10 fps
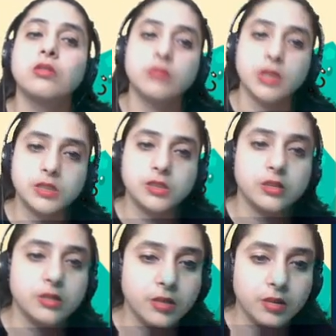It's a
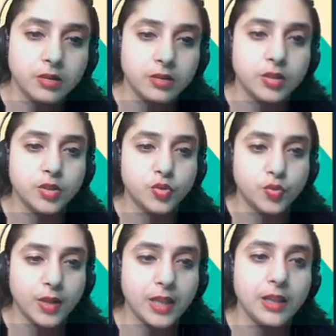
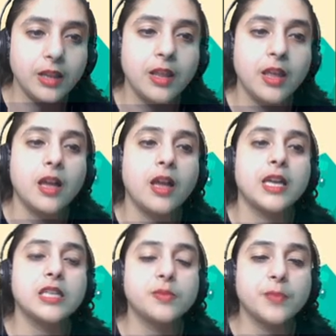12.
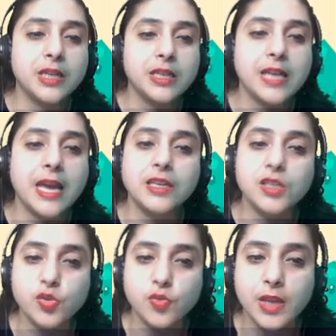Its minute hand is
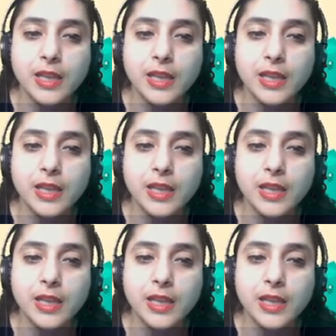12